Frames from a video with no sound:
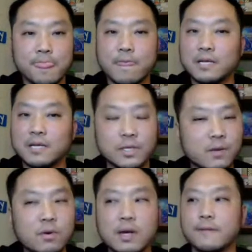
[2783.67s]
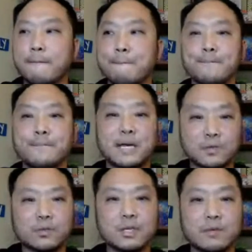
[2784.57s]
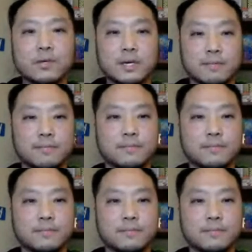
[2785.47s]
That's what they want. That's what they want.